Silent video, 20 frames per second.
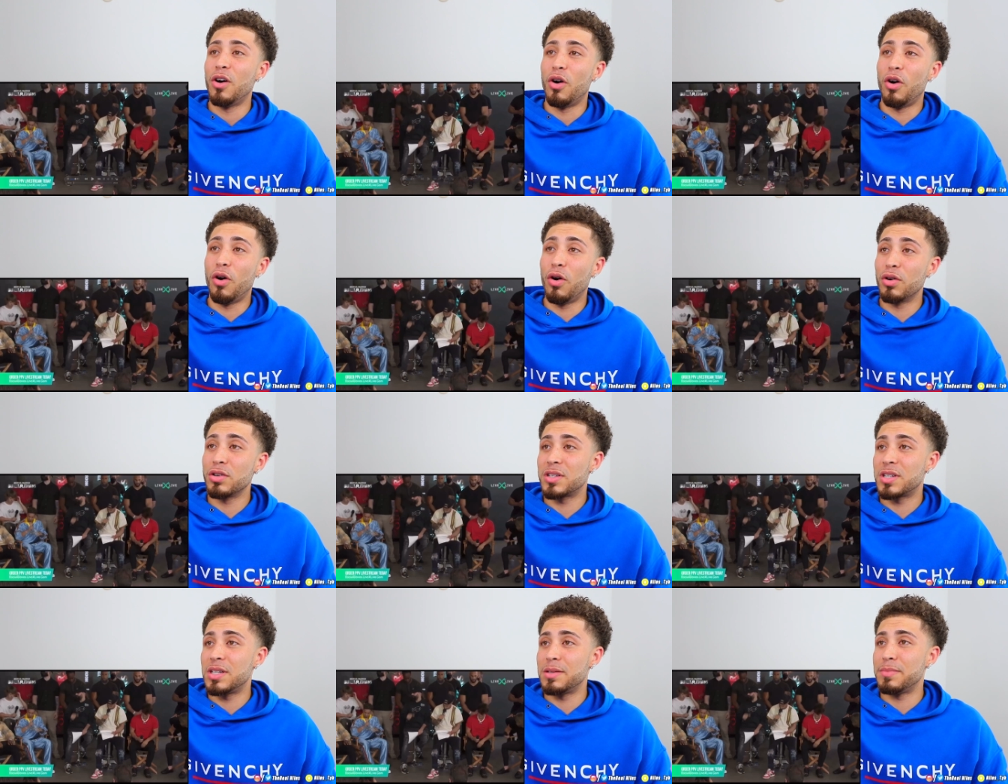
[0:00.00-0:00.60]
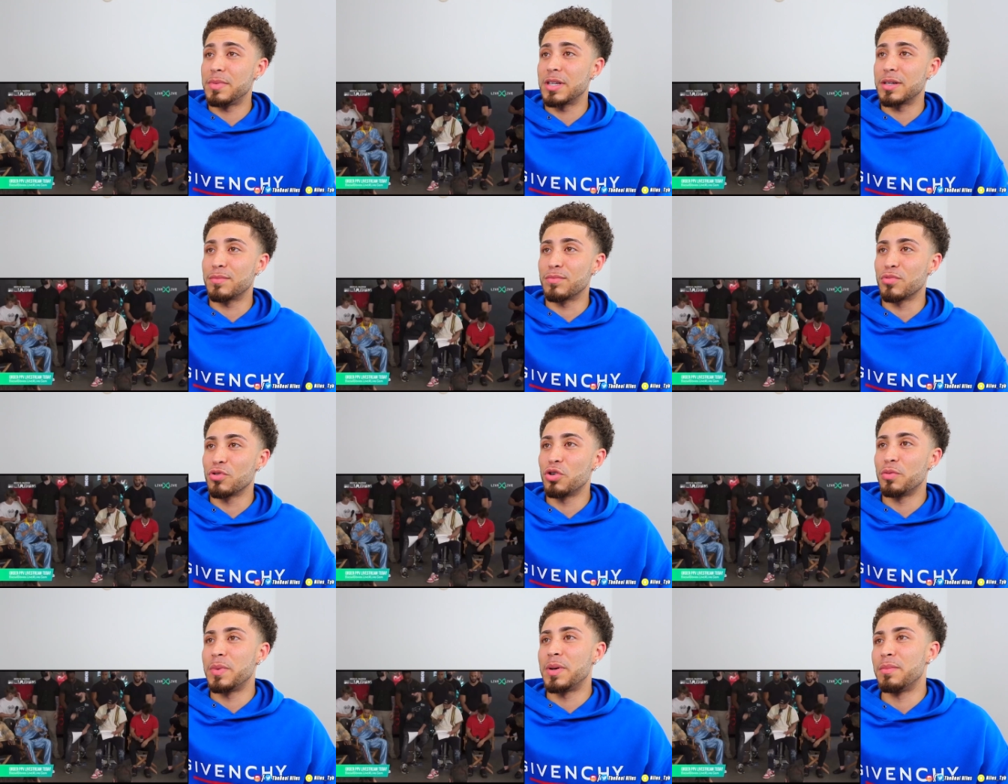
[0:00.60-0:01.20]
Austin
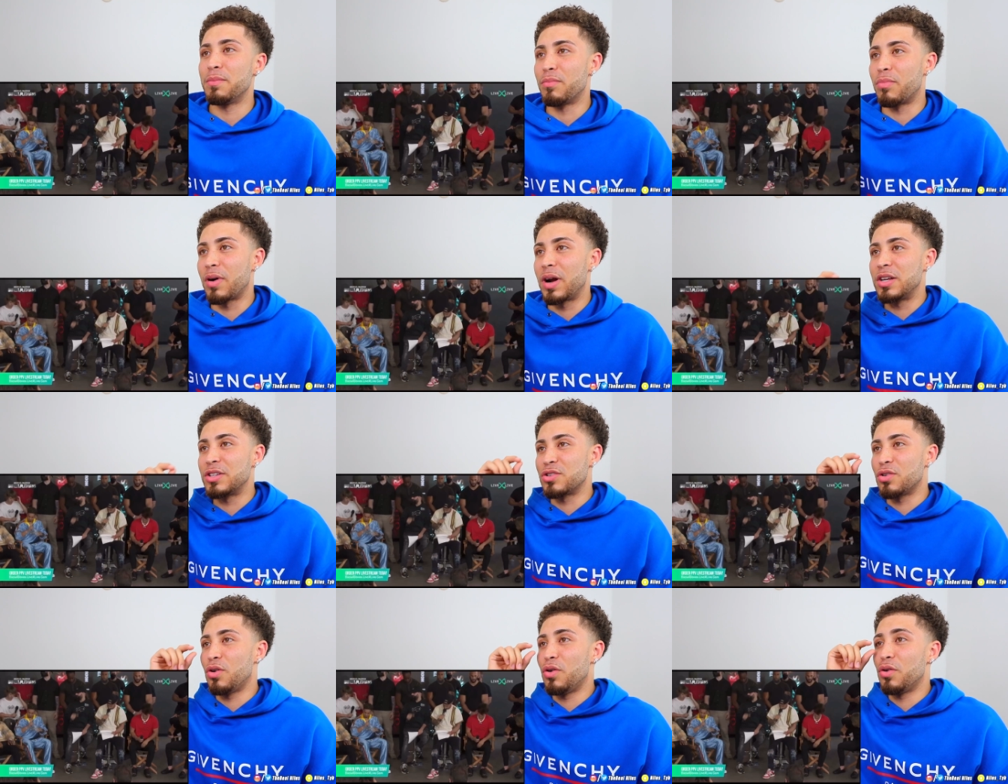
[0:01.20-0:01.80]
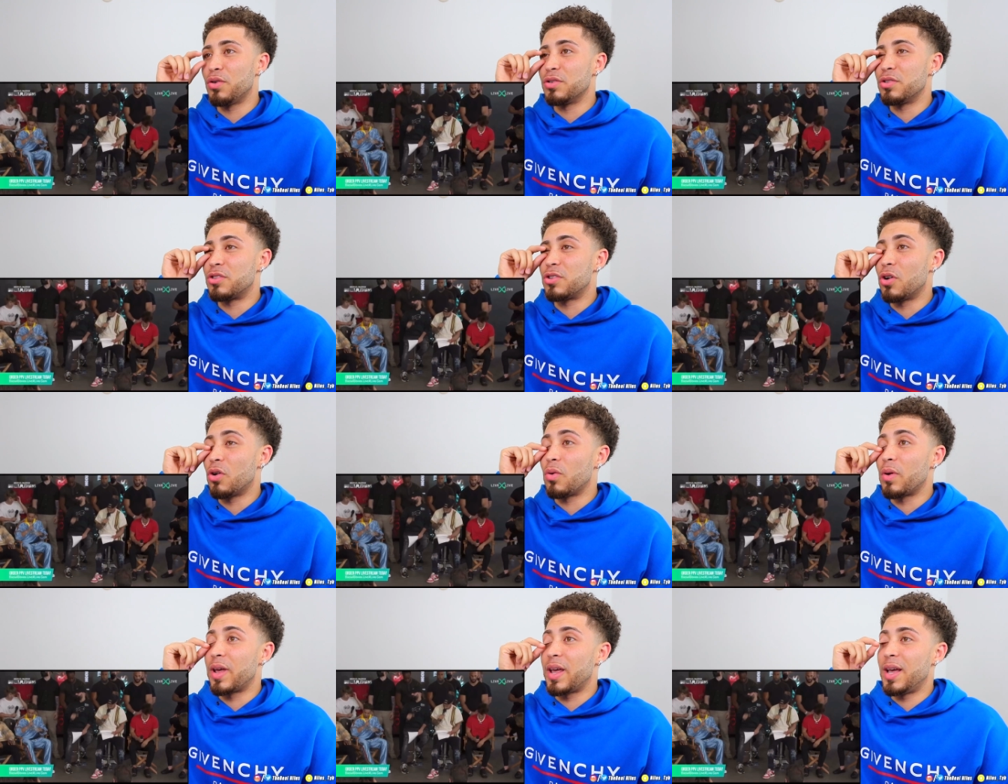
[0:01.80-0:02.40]
McBroom and Bryce Hall
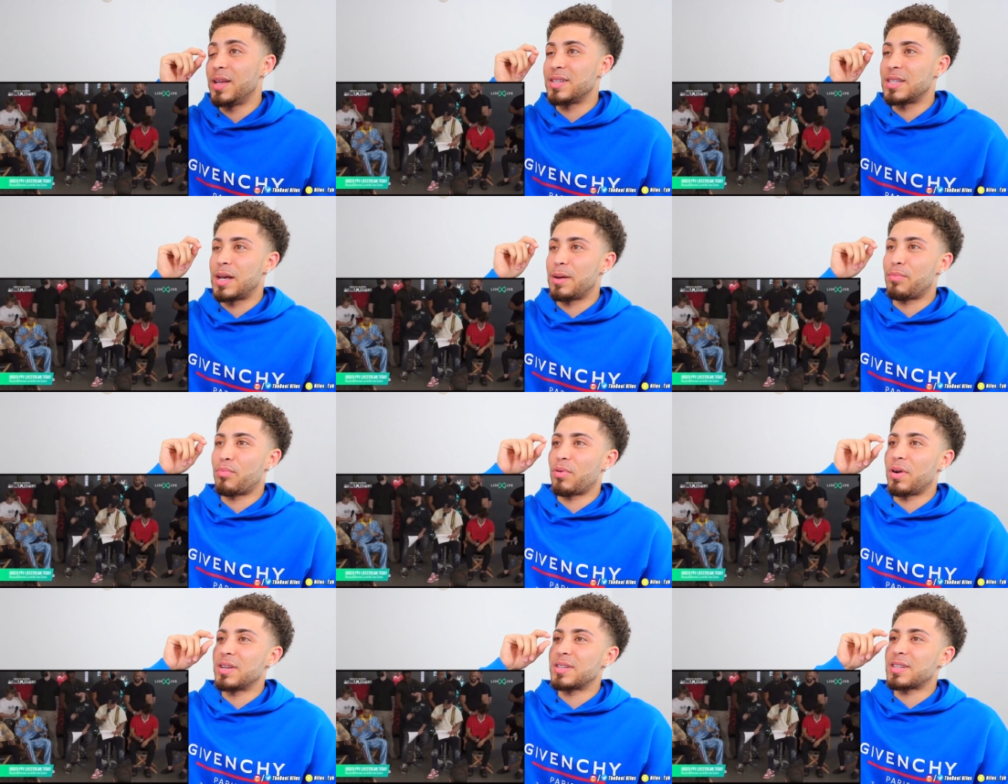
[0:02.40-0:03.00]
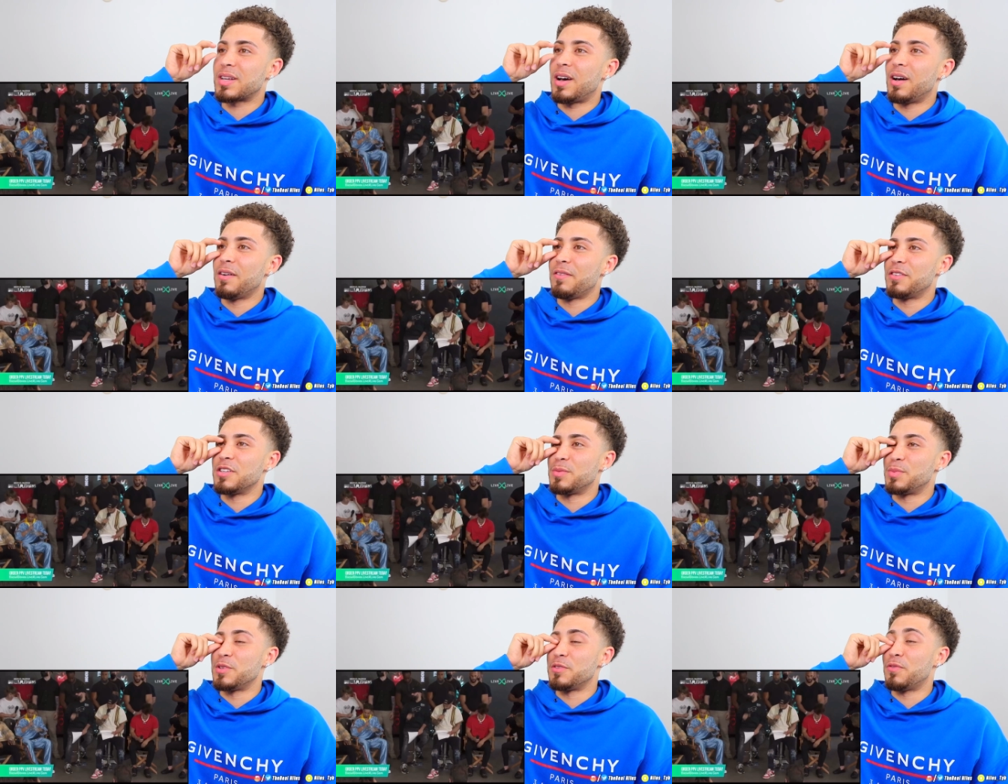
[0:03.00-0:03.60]
throw hands at press
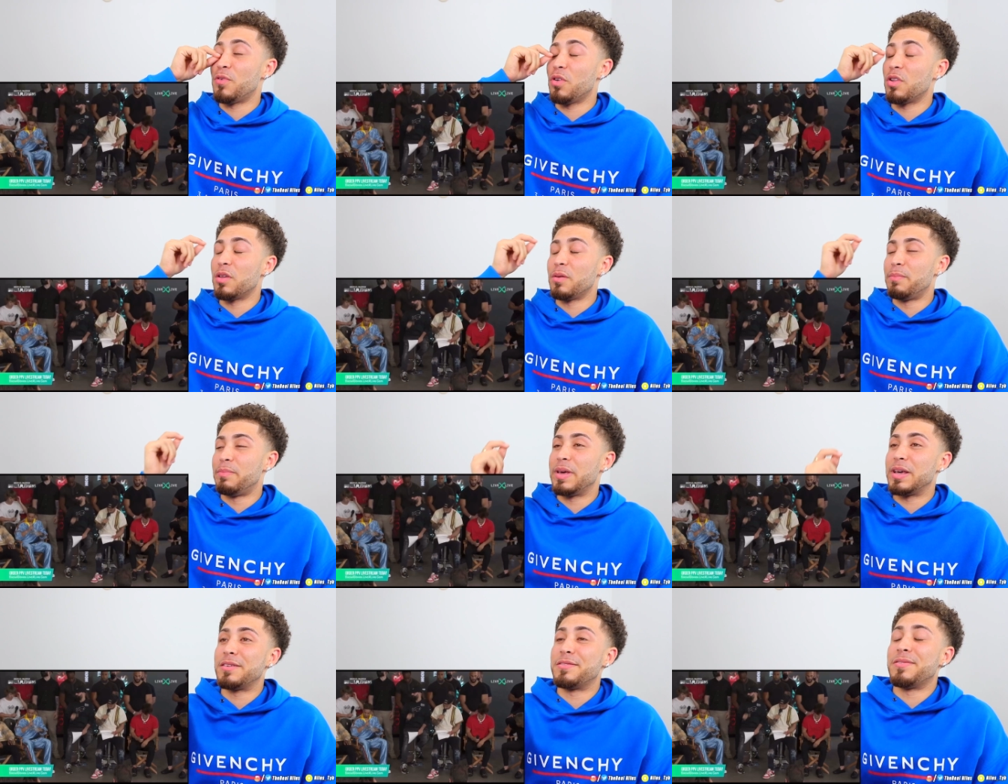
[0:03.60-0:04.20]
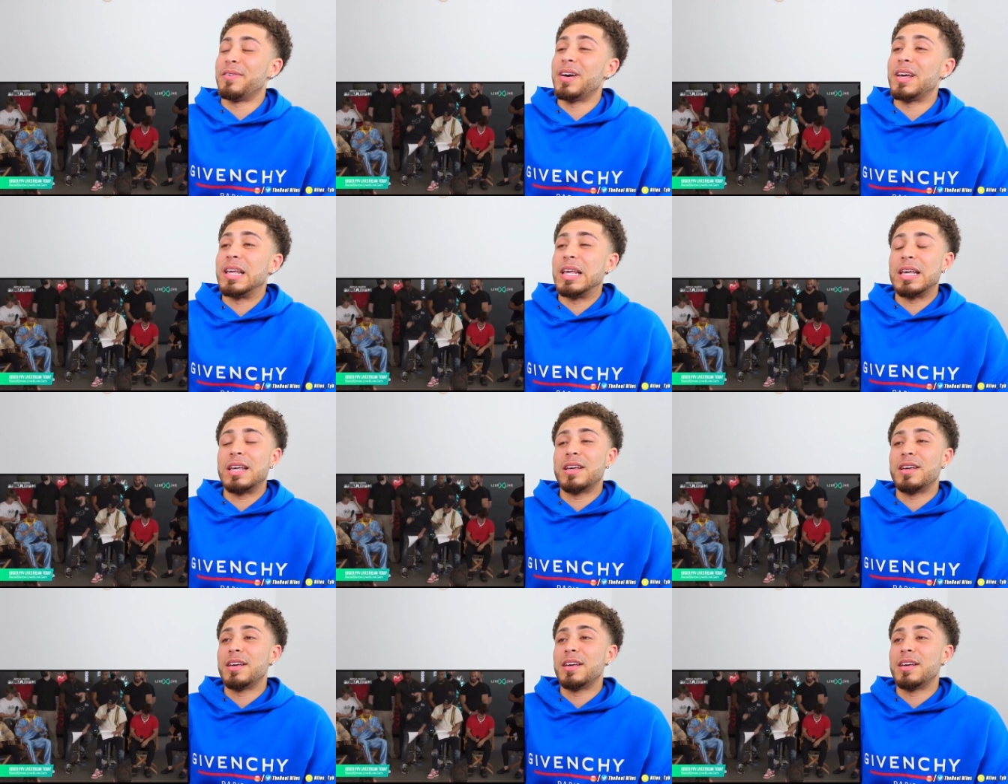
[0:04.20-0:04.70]
conference before the big fight.